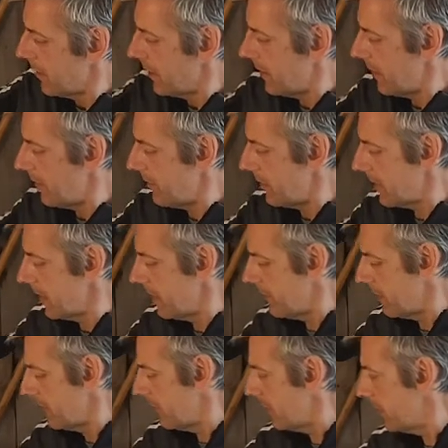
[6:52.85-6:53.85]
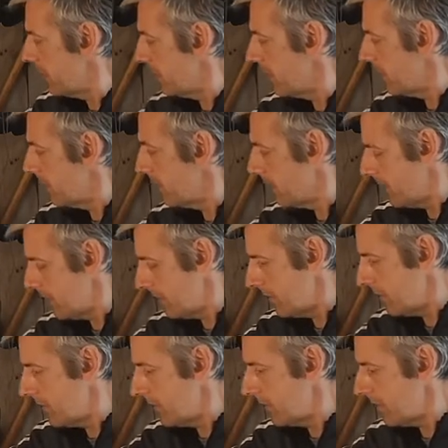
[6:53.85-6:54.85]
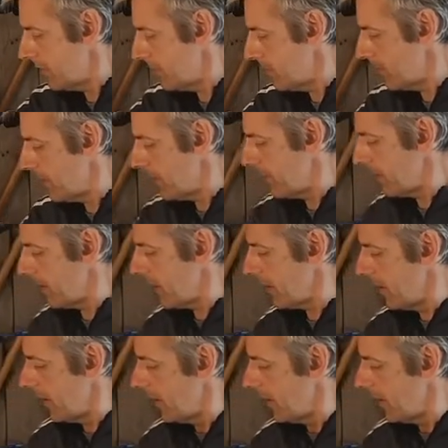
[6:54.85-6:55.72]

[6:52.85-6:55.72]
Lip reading: There we go. 120.